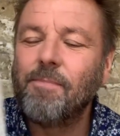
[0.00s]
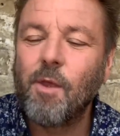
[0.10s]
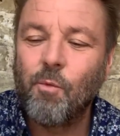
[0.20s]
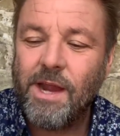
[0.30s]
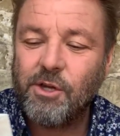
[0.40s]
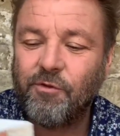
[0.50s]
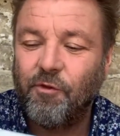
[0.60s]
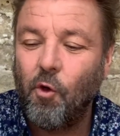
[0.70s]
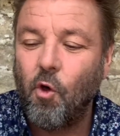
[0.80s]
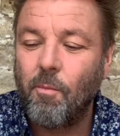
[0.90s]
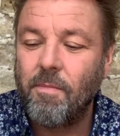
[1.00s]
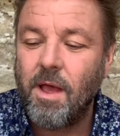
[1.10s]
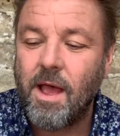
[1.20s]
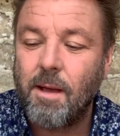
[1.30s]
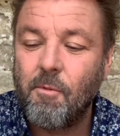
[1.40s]
which form
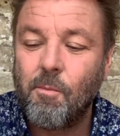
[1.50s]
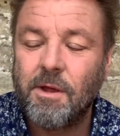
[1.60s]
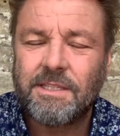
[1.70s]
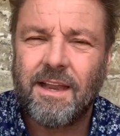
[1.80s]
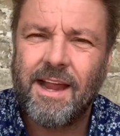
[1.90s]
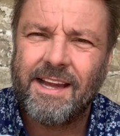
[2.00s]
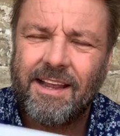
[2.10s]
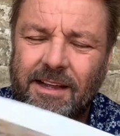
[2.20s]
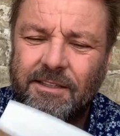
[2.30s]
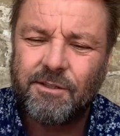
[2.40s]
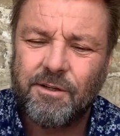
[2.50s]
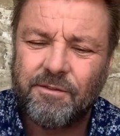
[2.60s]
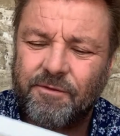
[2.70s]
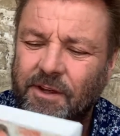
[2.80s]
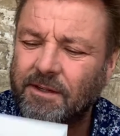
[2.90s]
almost like a
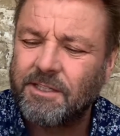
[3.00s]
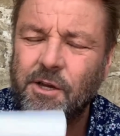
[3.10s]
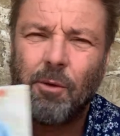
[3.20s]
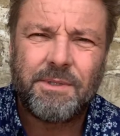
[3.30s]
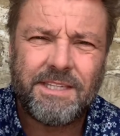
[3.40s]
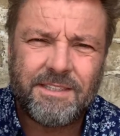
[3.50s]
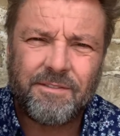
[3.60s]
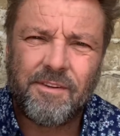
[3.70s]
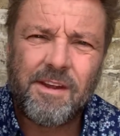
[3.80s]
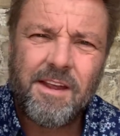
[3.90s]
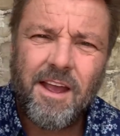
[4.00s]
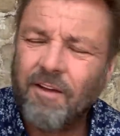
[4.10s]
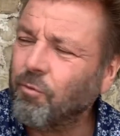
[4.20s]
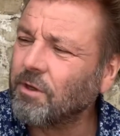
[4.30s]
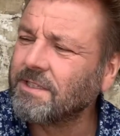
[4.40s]
sort of synopsis of
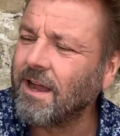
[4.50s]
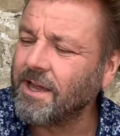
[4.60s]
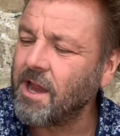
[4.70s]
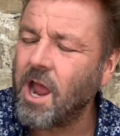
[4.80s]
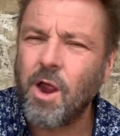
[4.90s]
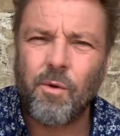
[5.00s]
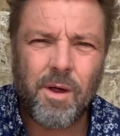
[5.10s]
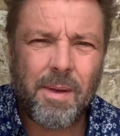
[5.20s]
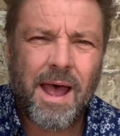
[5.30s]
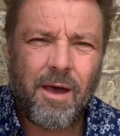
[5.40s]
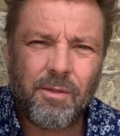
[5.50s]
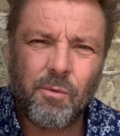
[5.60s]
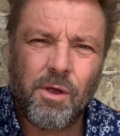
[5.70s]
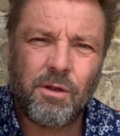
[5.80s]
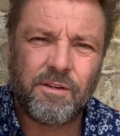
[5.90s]
what I know about the
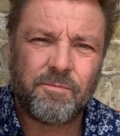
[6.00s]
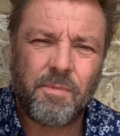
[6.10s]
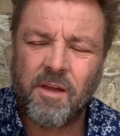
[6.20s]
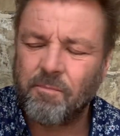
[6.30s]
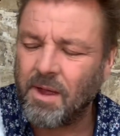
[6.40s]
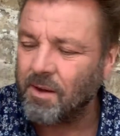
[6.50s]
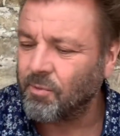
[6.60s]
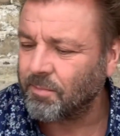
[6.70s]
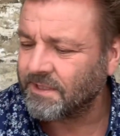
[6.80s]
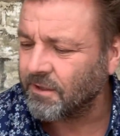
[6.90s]
world of buying property at